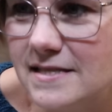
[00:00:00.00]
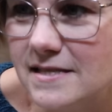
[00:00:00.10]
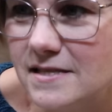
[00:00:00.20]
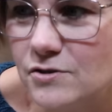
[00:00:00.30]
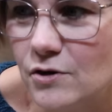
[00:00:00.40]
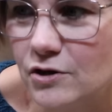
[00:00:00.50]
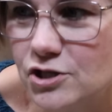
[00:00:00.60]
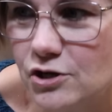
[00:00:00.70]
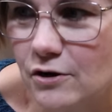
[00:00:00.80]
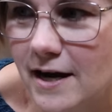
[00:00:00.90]

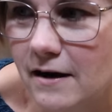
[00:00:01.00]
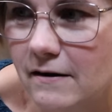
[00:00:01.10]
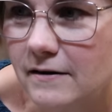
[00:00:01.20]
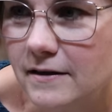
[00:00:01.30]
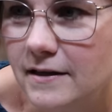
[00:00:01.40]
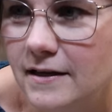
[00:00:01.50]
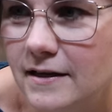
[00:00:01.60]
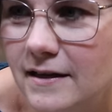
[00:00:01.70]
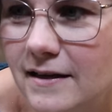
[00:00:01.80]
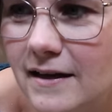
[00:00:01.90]
structure here,
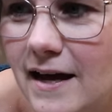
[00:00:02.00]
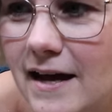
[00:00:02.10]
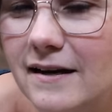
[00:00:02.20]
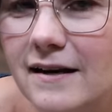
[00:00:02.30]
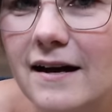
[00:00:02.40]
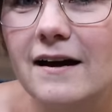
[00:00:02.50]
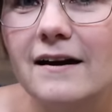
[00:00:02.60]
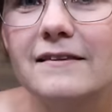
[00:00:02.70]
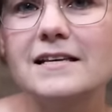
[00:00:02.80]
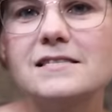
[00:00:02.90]
and
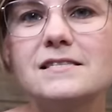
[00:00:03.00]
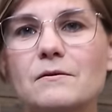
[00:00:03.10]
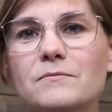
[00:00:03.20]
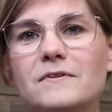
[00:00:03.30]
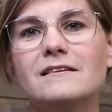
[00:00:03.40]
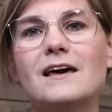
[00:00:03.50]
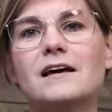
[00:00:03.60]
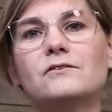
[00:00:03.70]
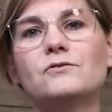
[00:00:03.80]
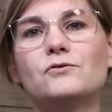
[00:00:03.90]
that's something that